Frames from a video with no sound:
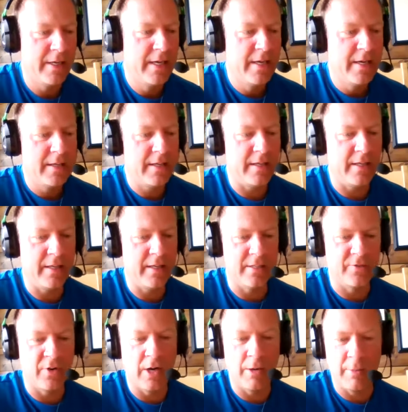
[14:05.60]
He is
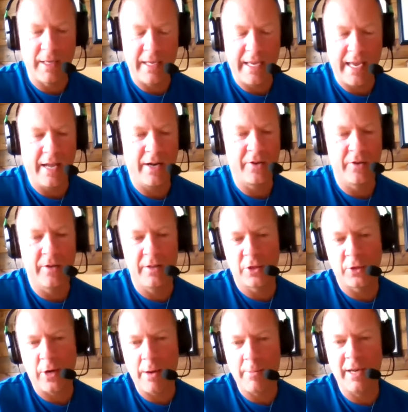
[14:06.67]
very mechanical, and
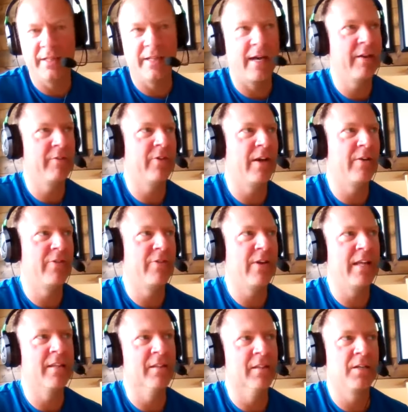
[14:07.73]
throughout my life, I've
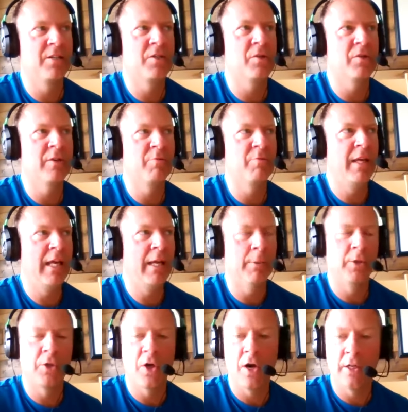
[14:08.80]
had the luxury of being able to
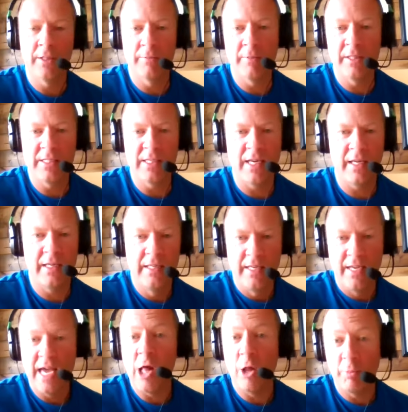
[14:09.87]
call him and say,
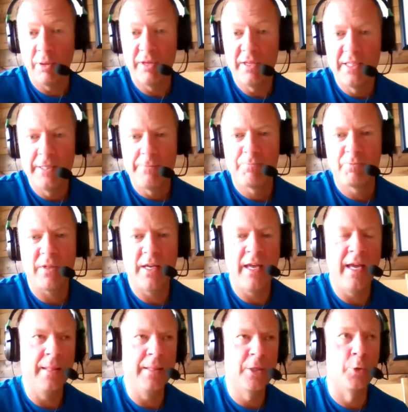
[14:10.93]
help.
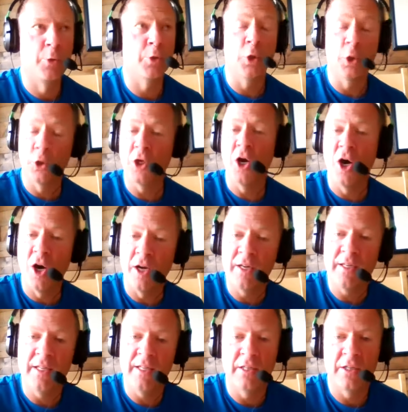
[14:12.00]
And this was early on
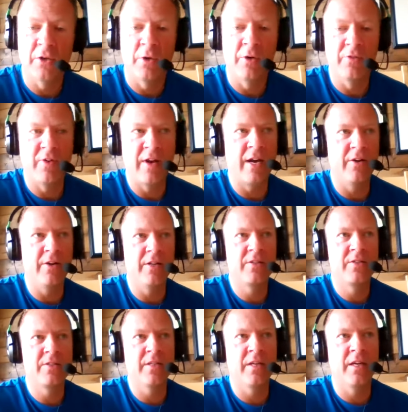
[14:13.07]
in the
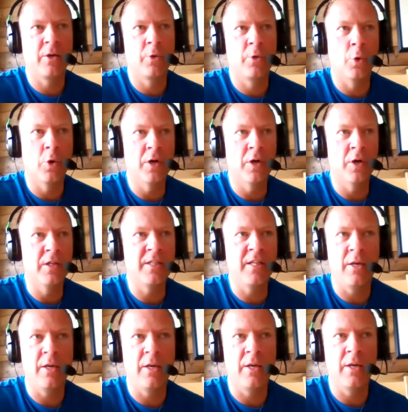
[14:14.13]
coronavirus
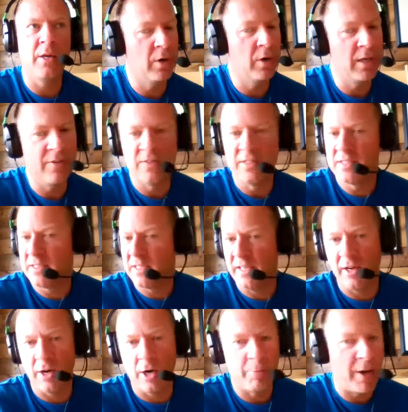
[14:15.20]
quarantine. We really weren't even
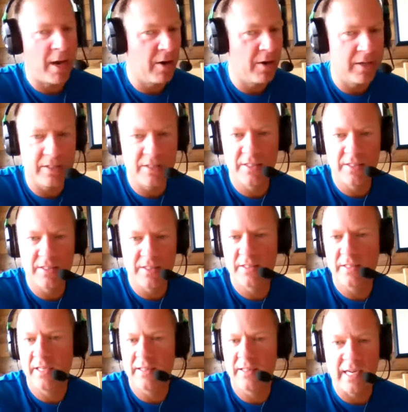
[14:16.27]
seeing our parents
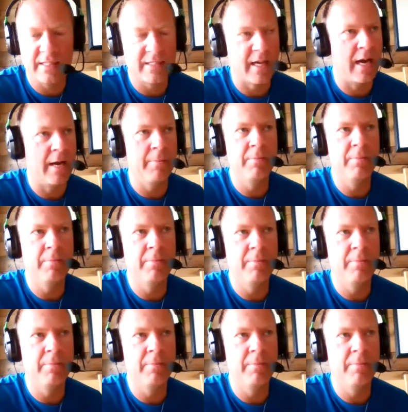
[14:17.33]
at that time.